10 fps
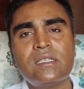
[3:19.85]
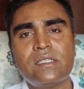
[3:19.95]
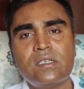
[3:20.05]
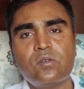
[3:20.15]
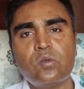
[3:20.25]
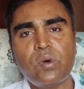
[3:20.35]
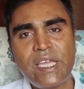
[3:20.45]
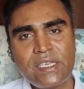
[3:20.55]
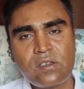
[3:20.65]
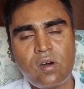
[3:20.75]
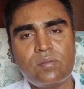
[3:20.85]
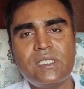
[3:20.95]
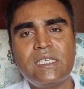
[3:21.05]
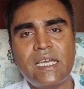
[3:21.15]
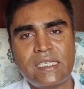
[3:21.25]
the weight
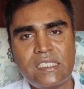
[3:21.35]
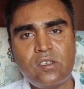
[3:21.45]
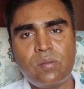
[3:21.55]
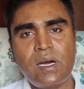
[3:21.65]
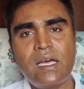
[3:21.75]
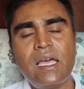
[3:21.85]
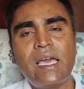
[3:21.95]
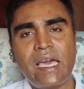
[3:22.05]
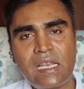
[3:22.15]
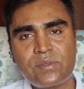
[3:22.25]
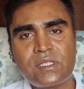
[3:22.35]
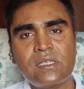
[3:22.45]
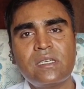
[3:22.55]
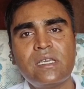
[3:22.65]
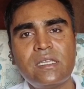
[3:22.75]
of the adenoma helps
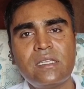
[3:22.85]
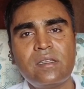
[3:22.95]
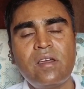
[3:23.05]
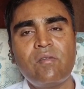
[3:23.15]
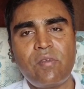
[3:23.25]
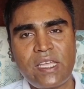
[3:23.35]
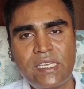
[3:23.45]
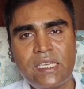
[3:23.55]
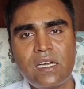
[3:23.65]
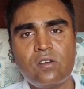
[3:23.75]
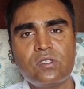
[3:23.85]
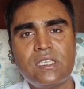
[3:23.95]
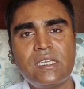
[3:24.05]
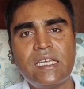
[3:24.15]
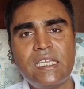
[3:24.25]
in finding out
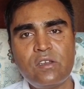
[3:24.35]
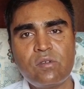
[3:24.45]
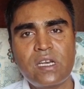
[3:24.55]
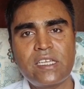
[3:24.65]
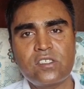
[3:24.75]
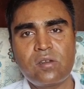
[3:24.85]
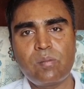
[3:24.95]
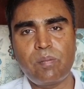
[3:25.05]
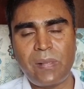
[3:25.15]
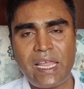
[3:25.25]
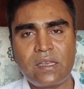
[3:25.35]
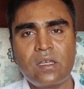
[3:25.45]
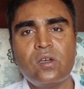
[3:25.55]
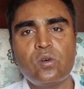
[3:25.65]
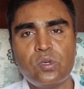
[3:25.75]
the enucleation plan,